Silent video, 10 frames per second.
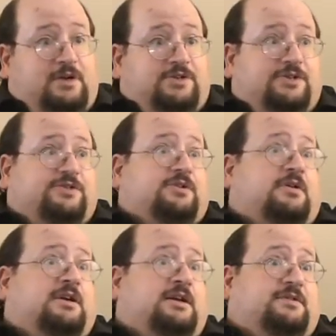She
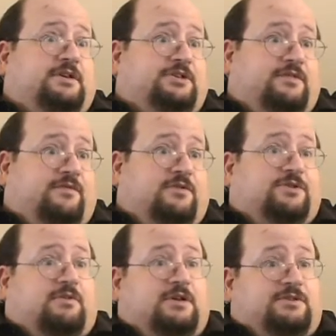started out teaching
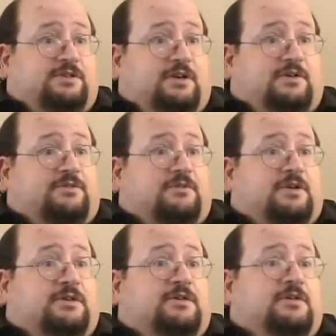first grade and second grade.